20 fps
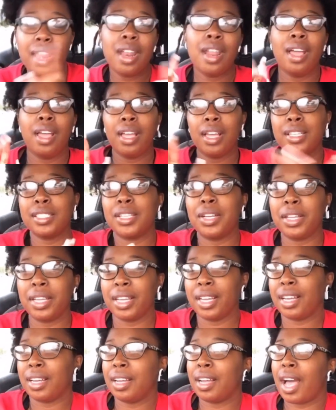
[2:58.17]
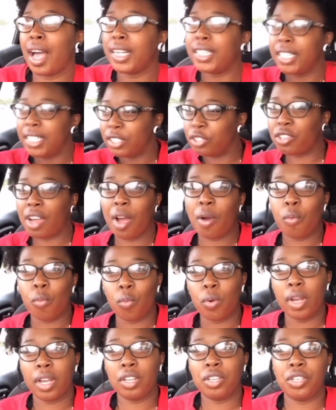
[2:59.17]
And so yeah, I did try
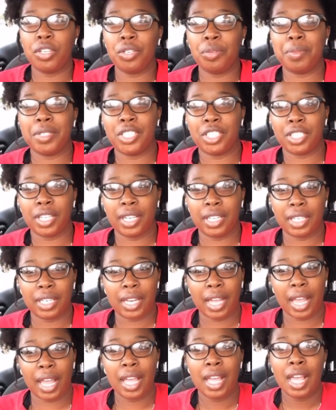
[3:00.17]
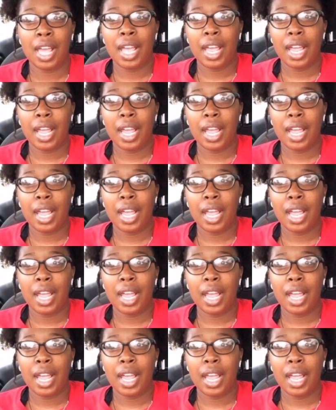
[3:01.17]
one new machine today, and